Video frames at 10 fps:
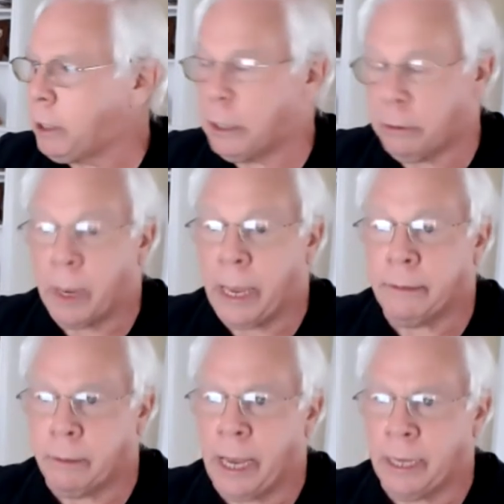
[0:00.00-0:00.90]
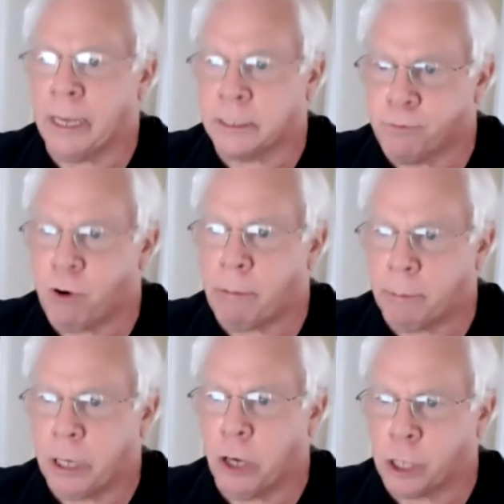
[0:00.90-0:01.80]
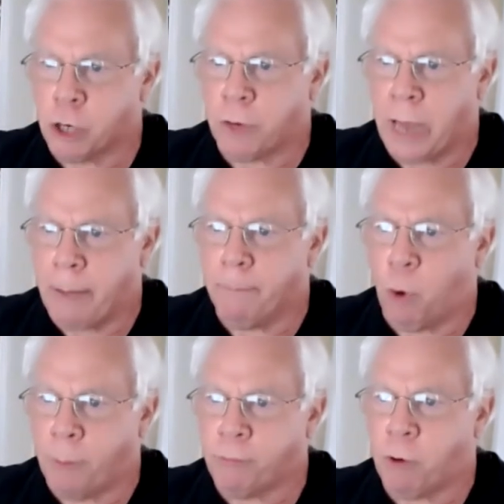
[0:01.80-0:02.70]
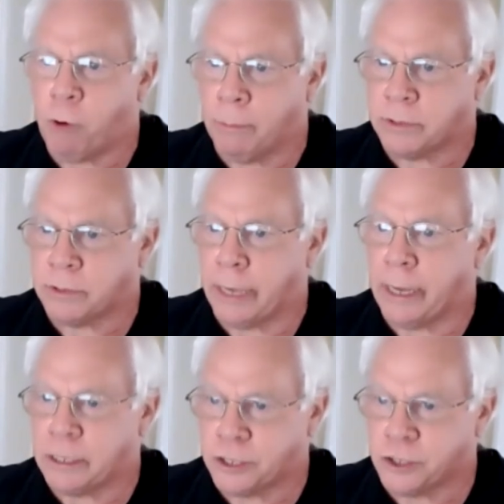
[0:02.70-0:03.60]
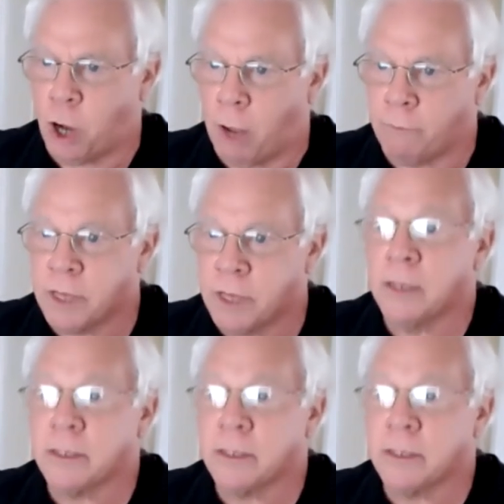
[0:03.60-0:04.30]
you know, it's probably going to create more problems than it solves.